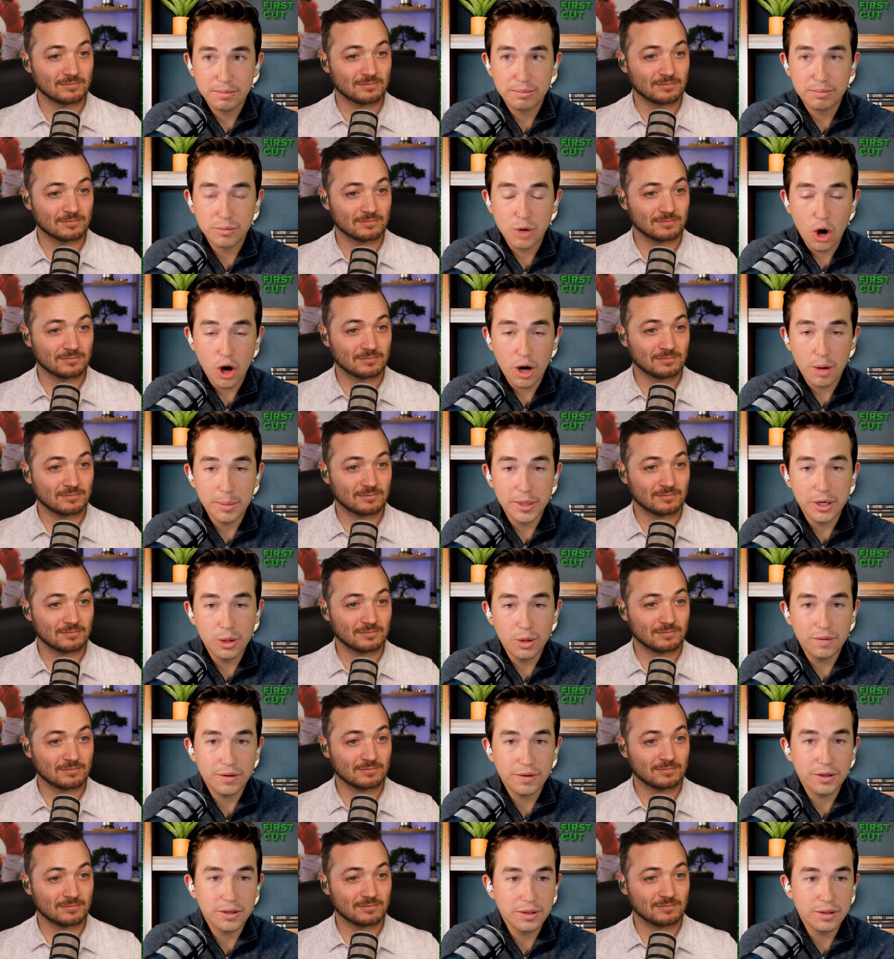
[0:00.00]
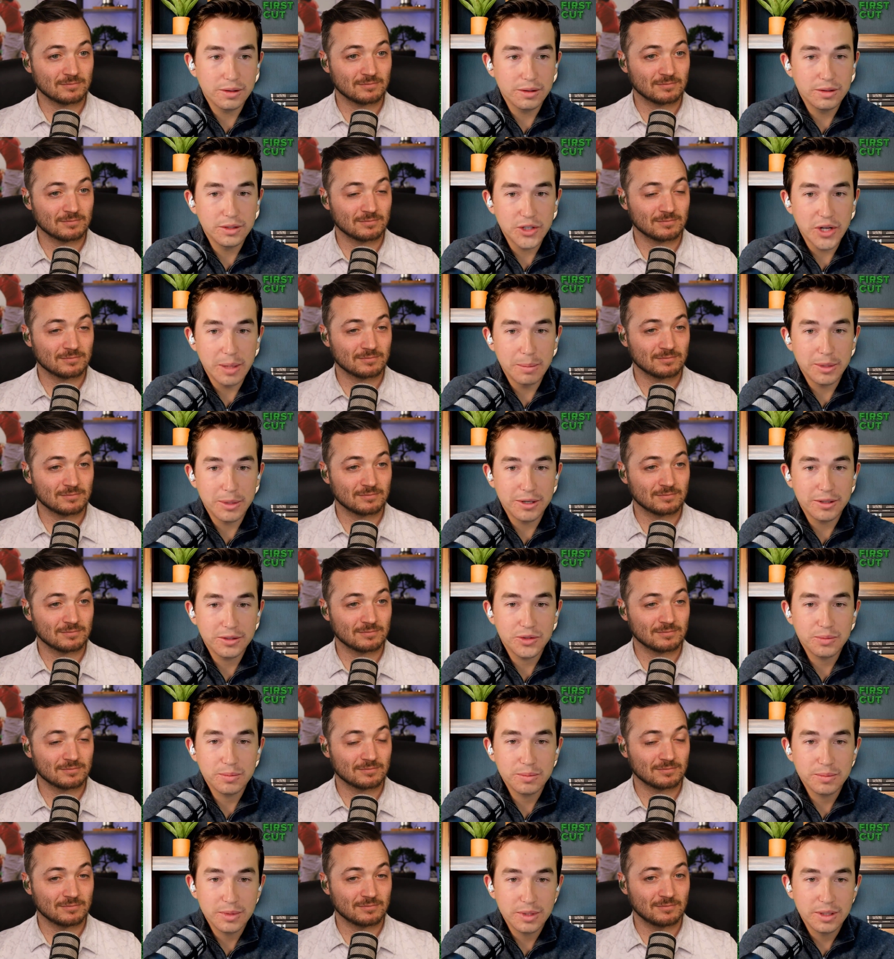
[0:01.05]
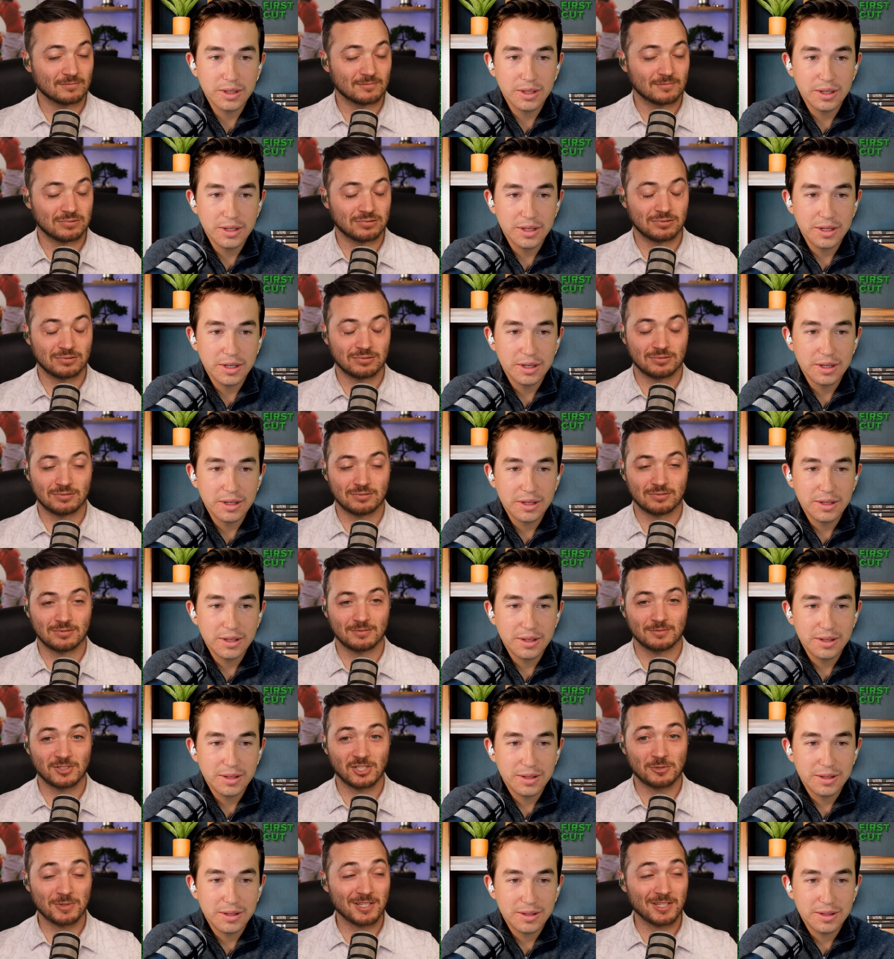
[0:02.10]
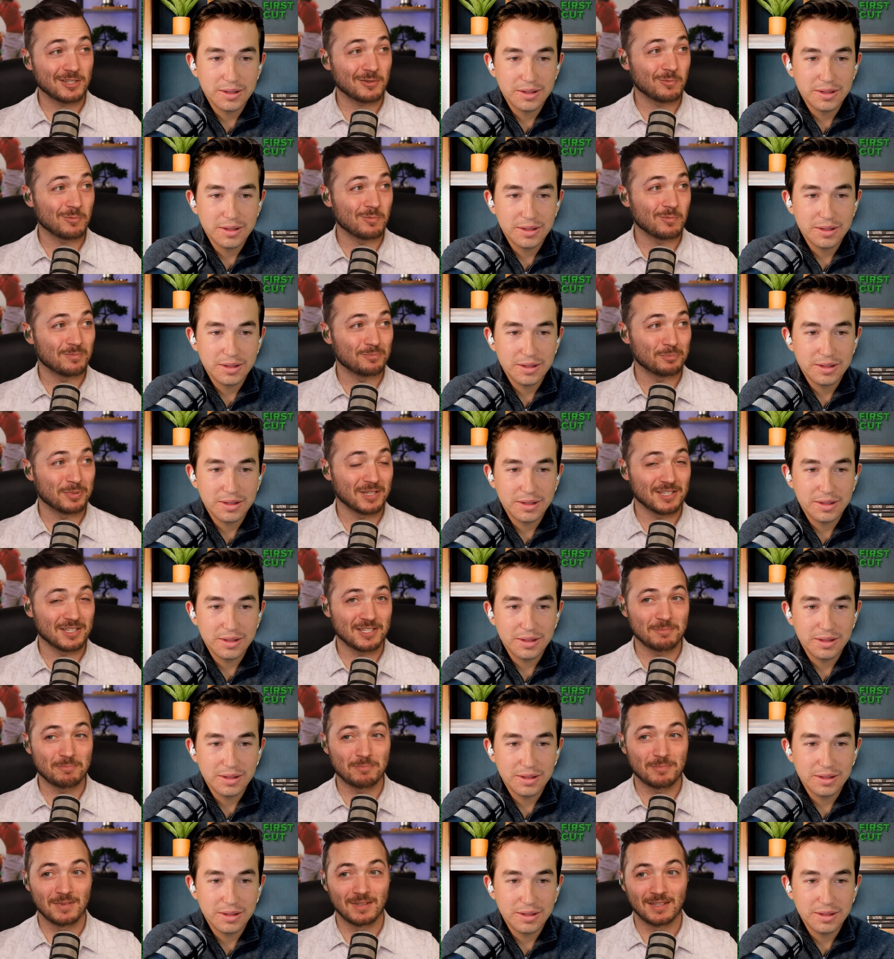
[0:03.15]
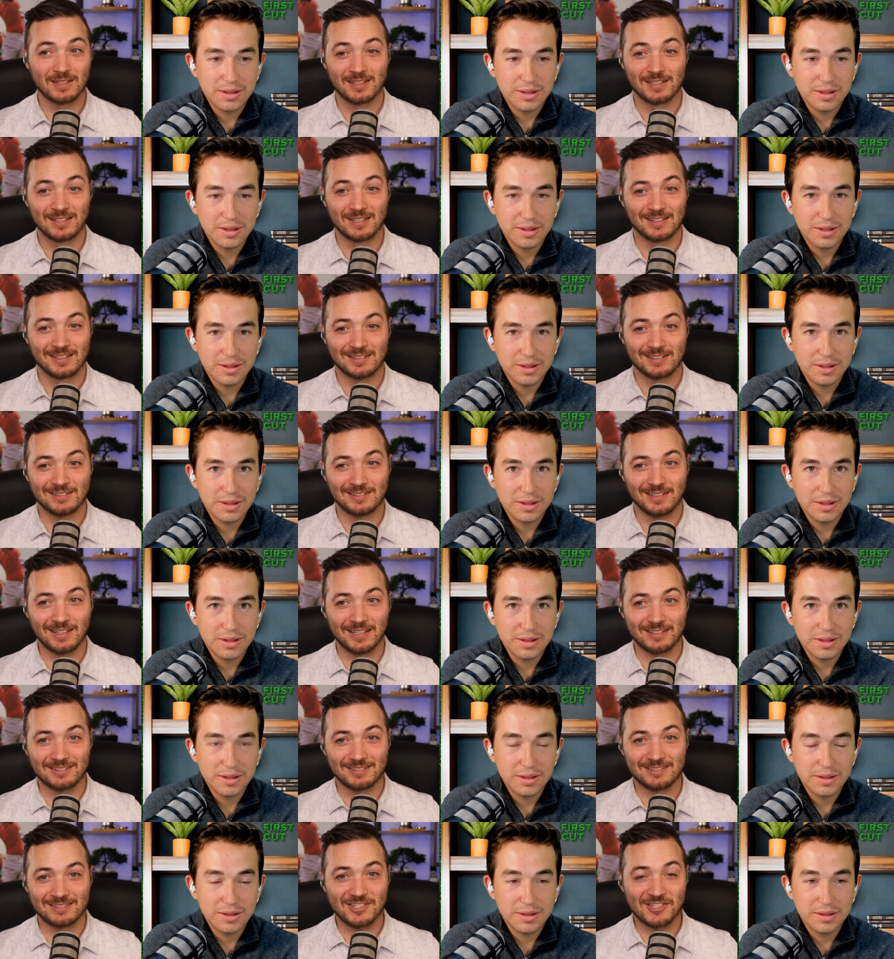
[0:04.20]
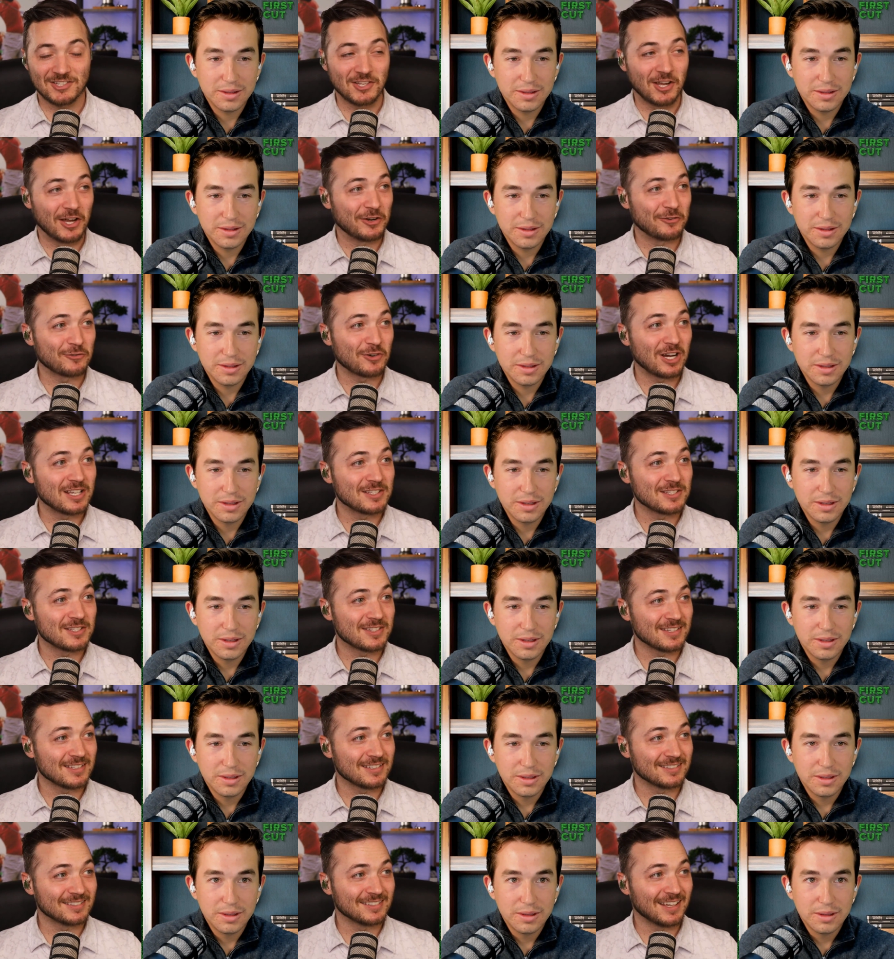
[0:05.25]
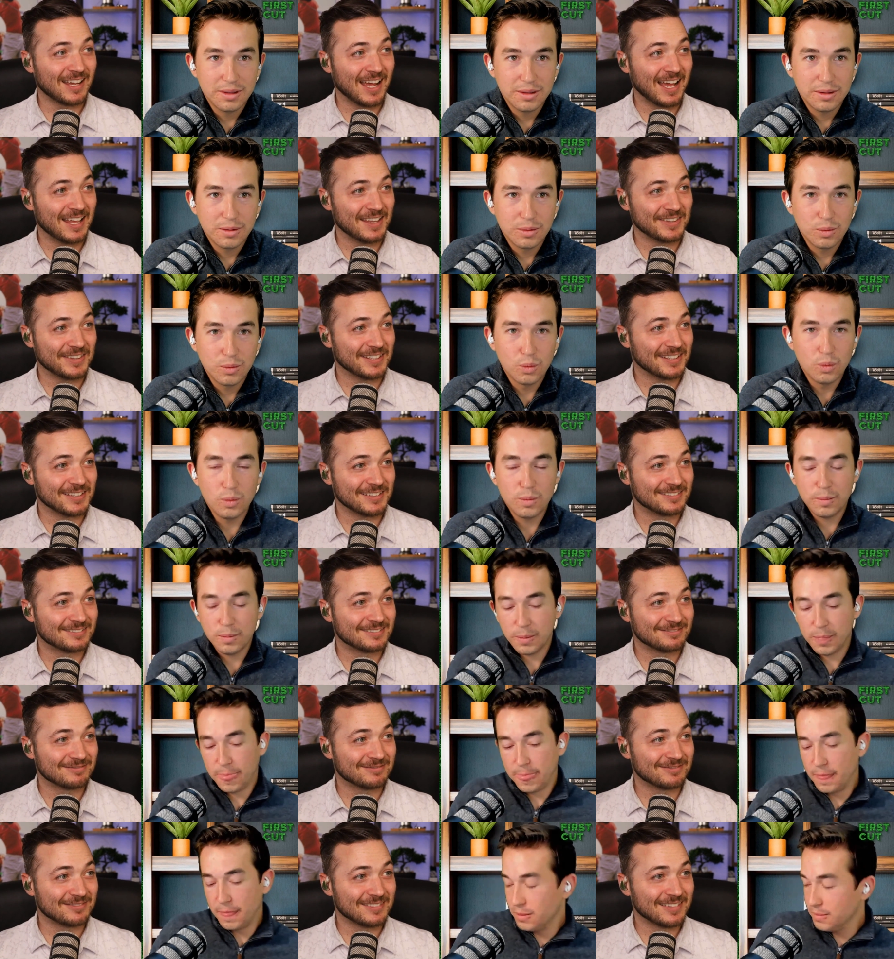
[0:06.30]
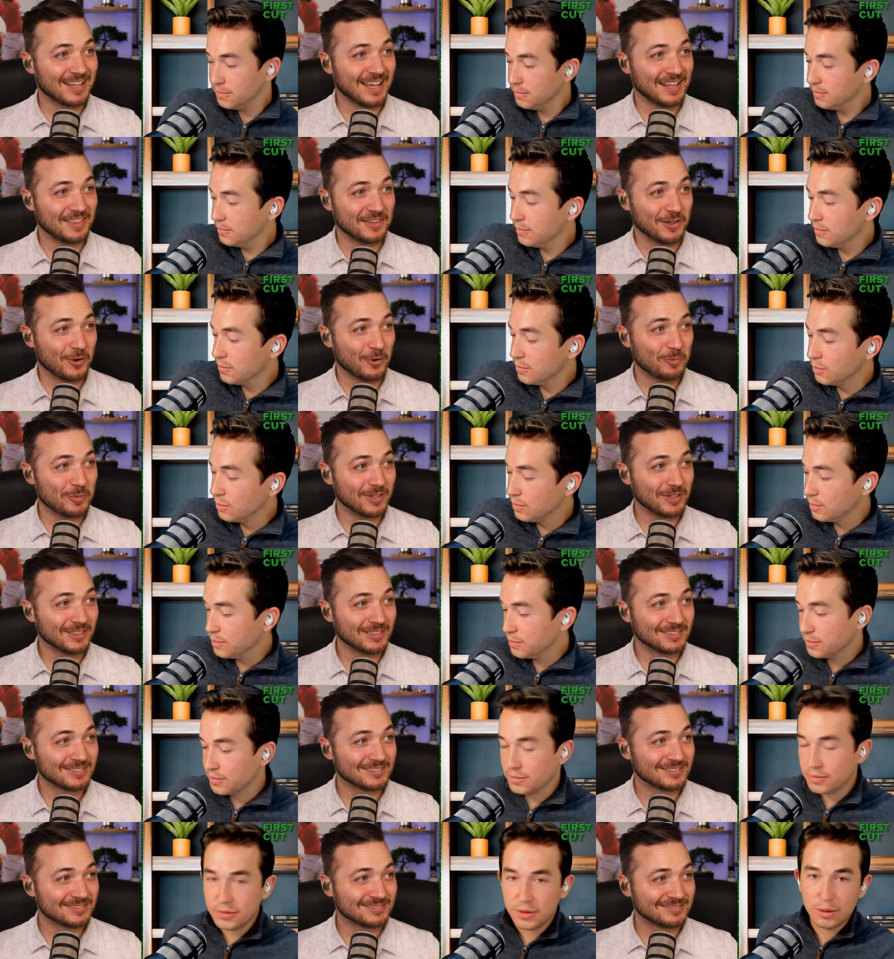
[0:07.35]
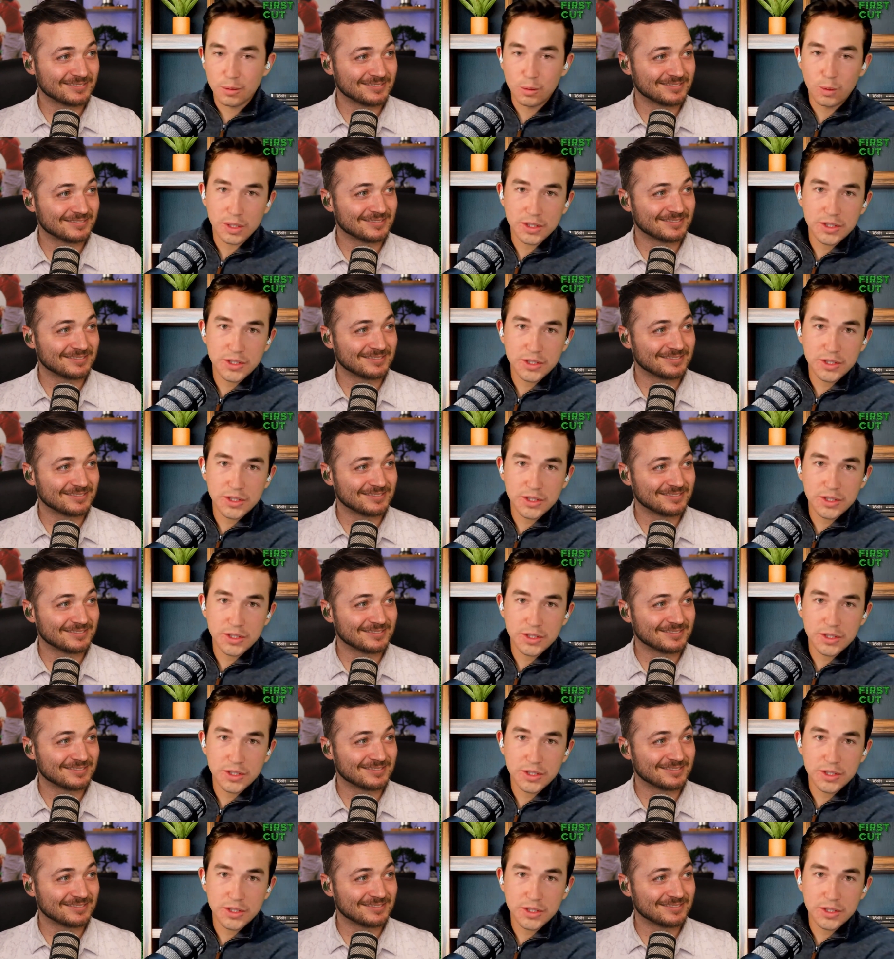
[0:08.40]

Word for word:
Speaker 1: Harman over Sam Burns.
Speaker 2: Just because he like sun runs at the Open. What's